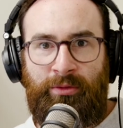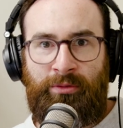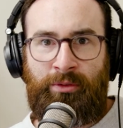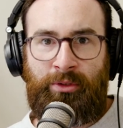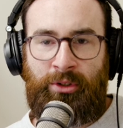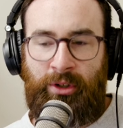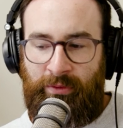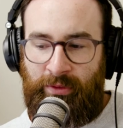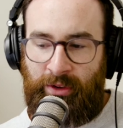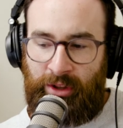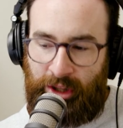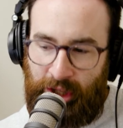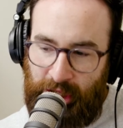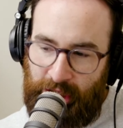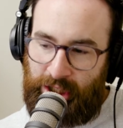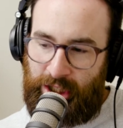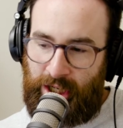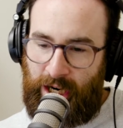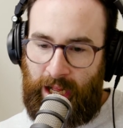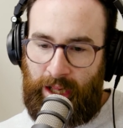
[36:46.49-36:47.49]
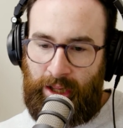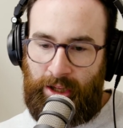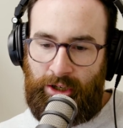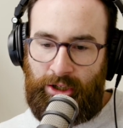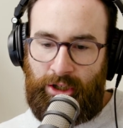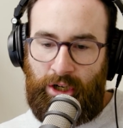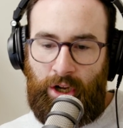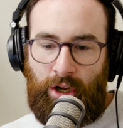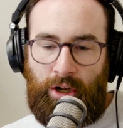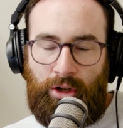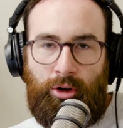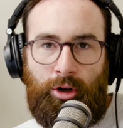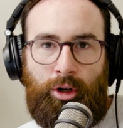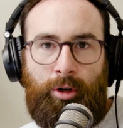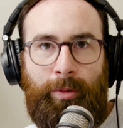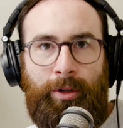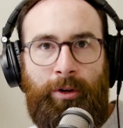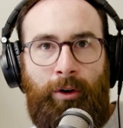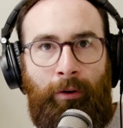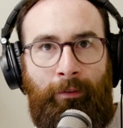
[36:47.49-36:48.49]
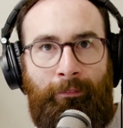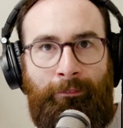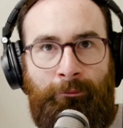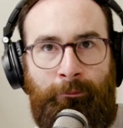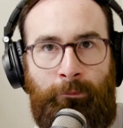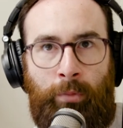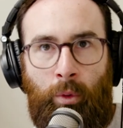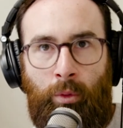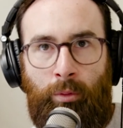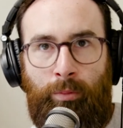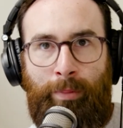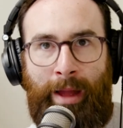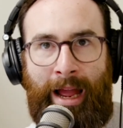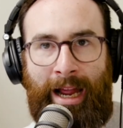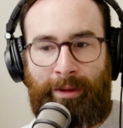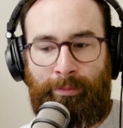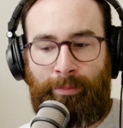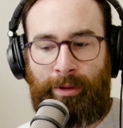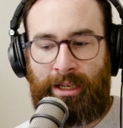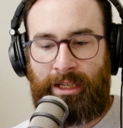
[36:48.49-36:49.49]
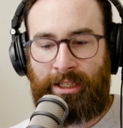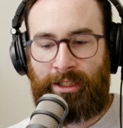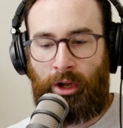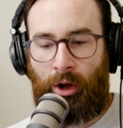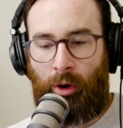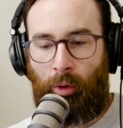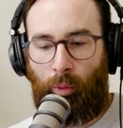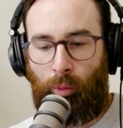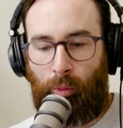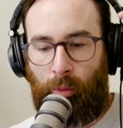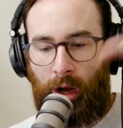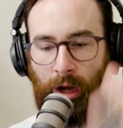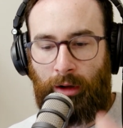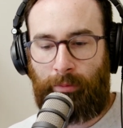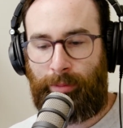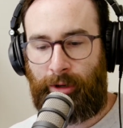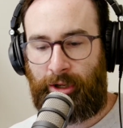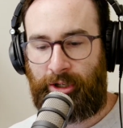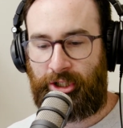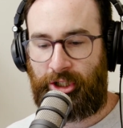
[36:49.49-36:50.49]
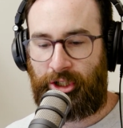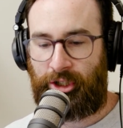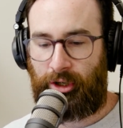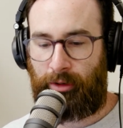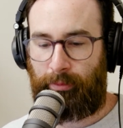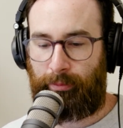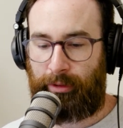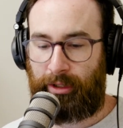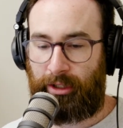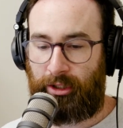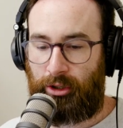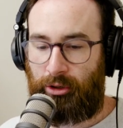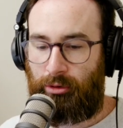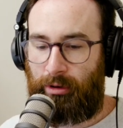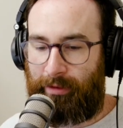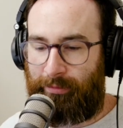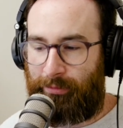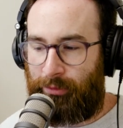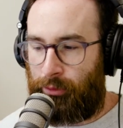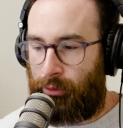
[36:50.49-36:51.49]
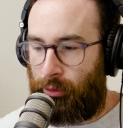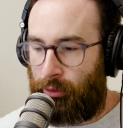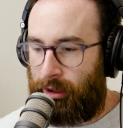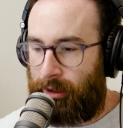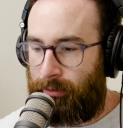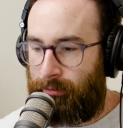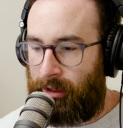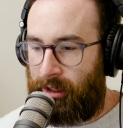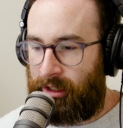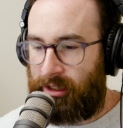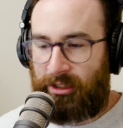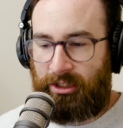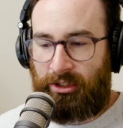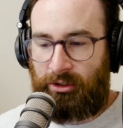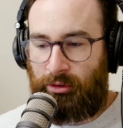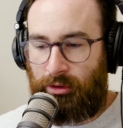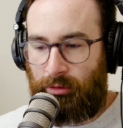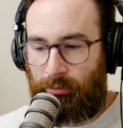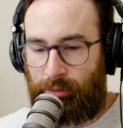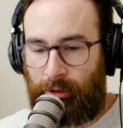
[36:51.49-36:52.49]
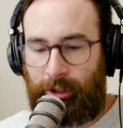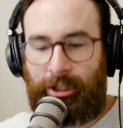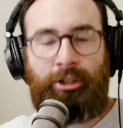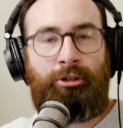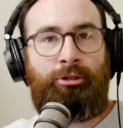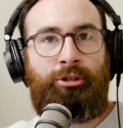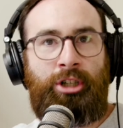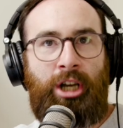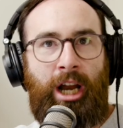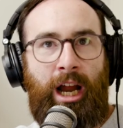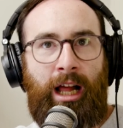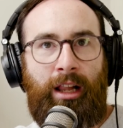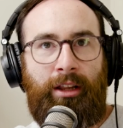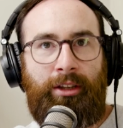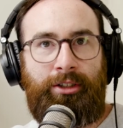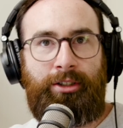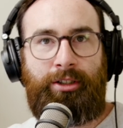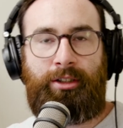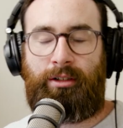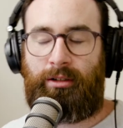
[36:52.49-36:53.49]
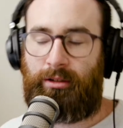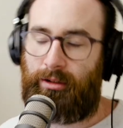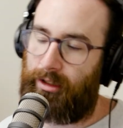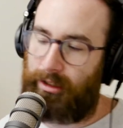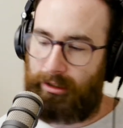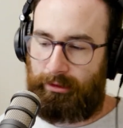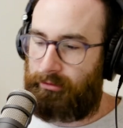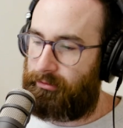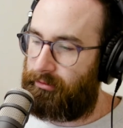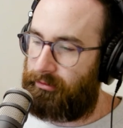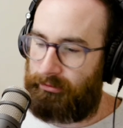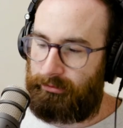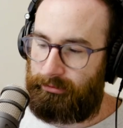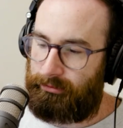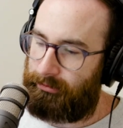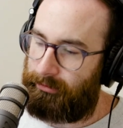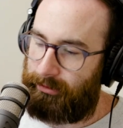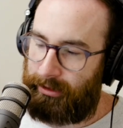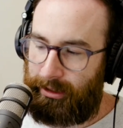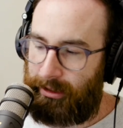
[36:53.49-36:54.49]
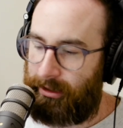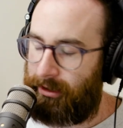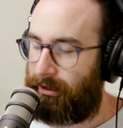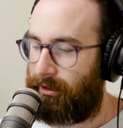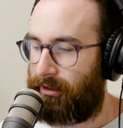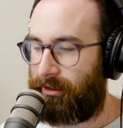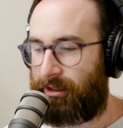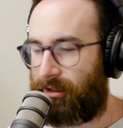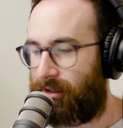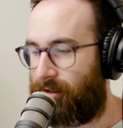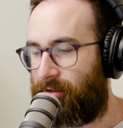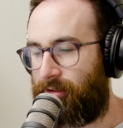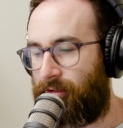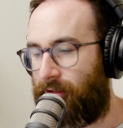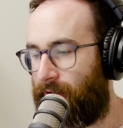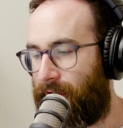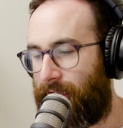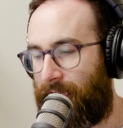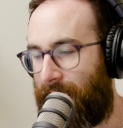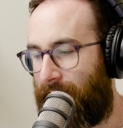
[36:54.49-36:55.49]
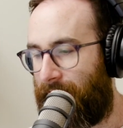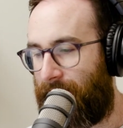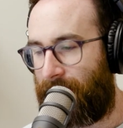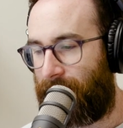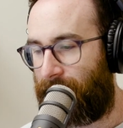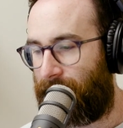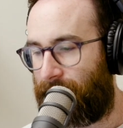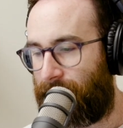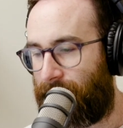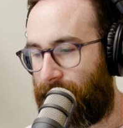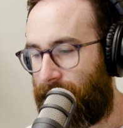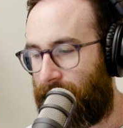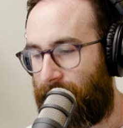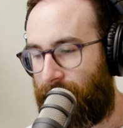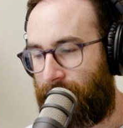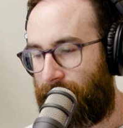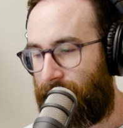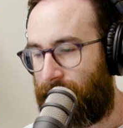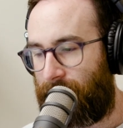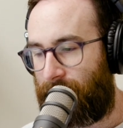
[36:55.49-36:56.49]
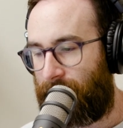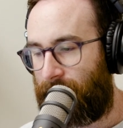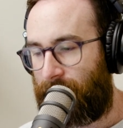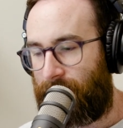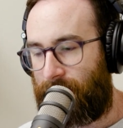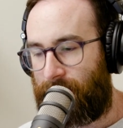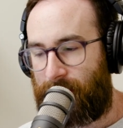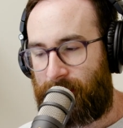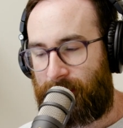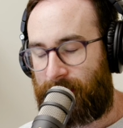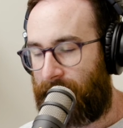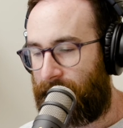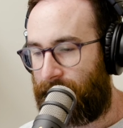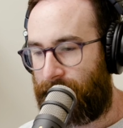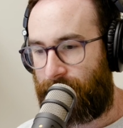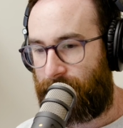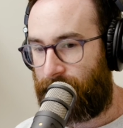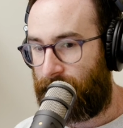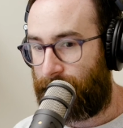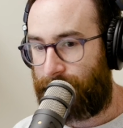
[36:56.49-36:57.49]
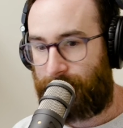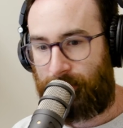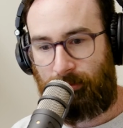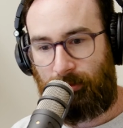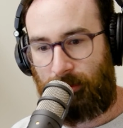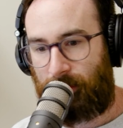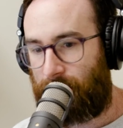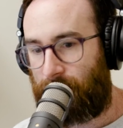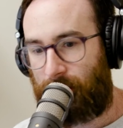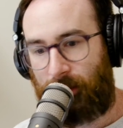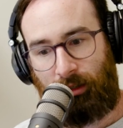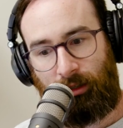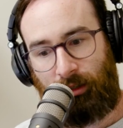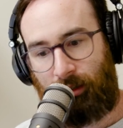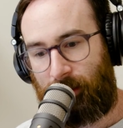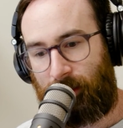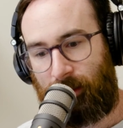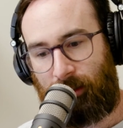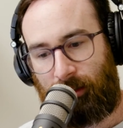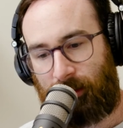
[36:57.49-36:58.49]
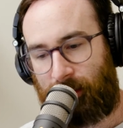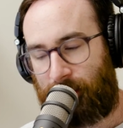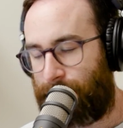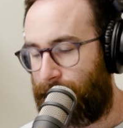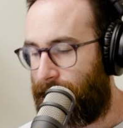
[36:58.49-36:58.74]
So for this challenge, you're going to be doing a full back piece while bungee jumping. You have 30 minutes to complete your challenge. Like, this is not how tattoo shops work.